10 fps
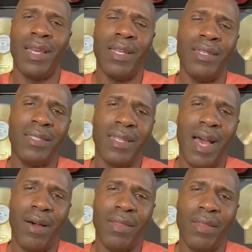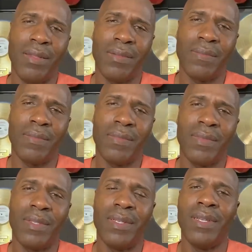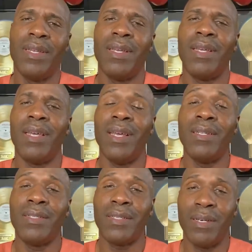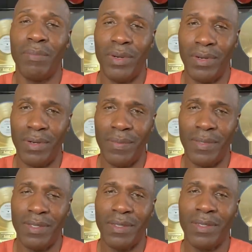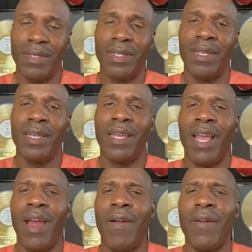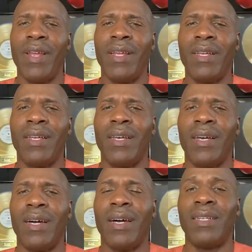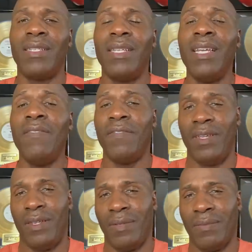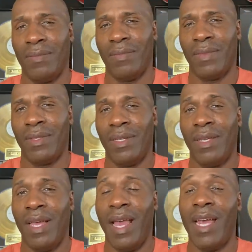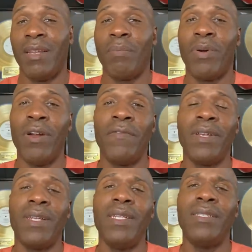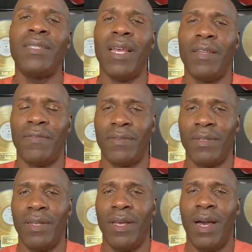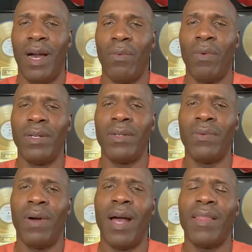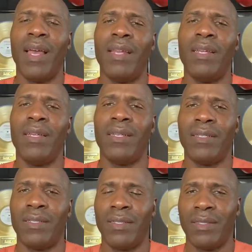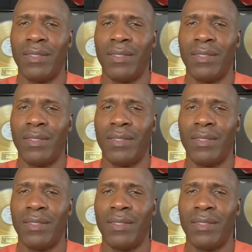In the South, in the suburbs, carrying a TV and perfectly safe. I wonder why that is.